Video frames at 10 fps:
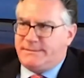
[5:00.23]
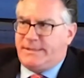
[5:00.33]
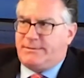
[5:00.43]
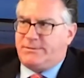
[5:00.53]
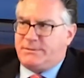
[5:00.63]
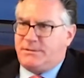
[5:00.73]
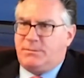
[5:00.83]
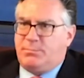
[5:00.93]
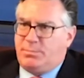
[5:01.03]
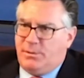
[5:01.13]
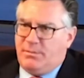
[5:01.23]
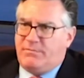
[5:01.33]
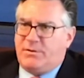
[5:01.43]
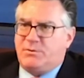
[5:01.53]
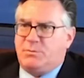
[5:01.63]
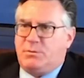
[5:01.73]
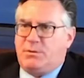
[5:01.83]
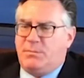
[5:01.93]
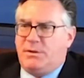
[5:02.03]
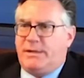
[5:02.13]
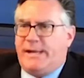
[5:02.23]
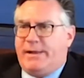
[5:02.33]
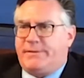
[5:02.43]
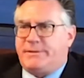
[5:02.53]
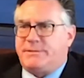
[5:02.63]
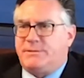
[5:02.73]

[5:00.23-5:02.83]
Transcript: yet there's still a pretty big virtual community out there too.